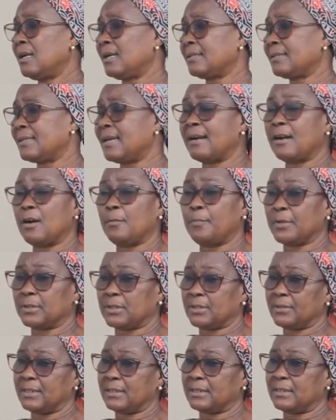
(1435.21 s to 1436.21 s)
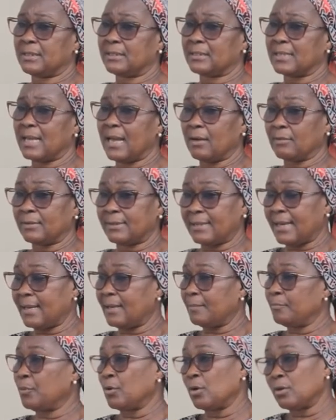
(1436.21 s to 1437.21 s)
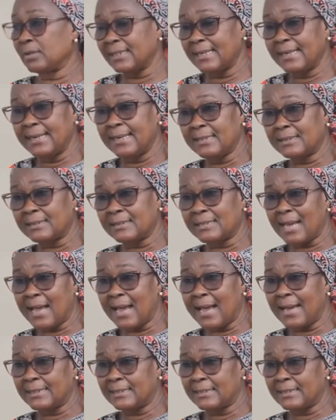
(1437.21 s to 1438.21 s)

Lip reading: there are opportunities out there, both inside